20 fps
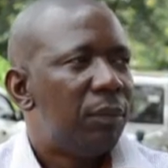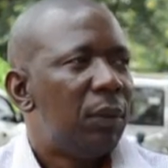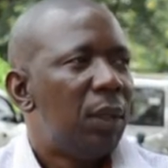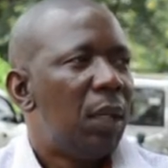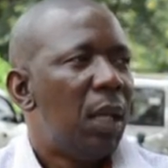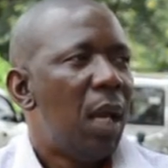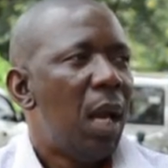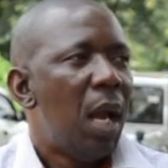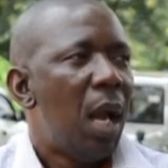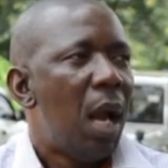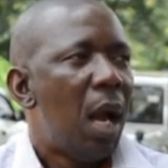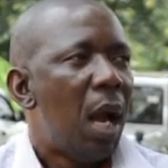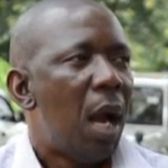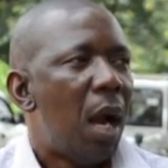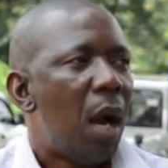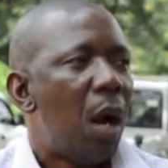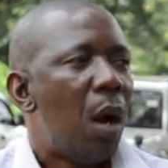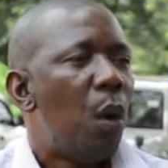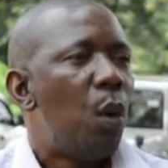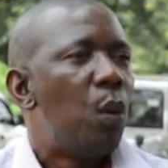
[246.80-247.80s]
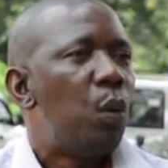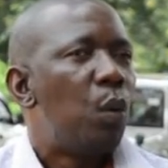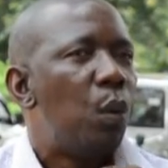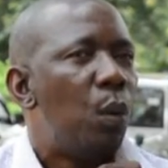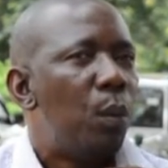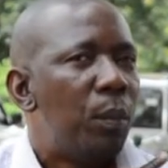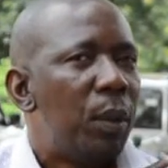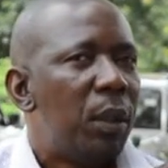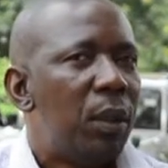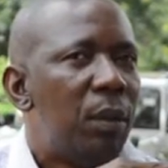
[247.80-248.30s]
And when they know how
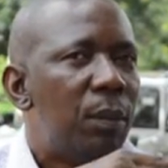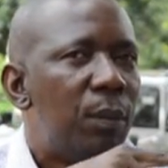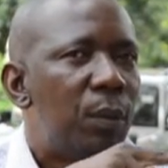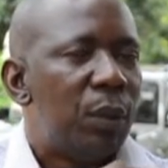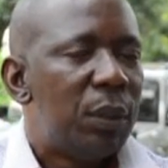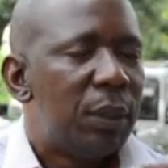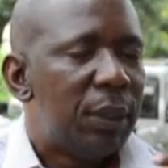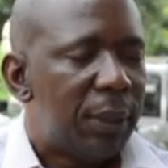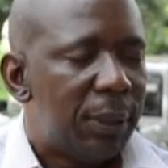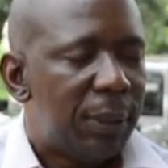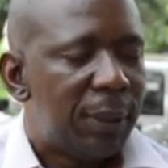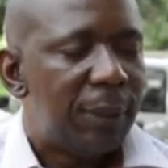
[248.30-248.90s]
to demand for their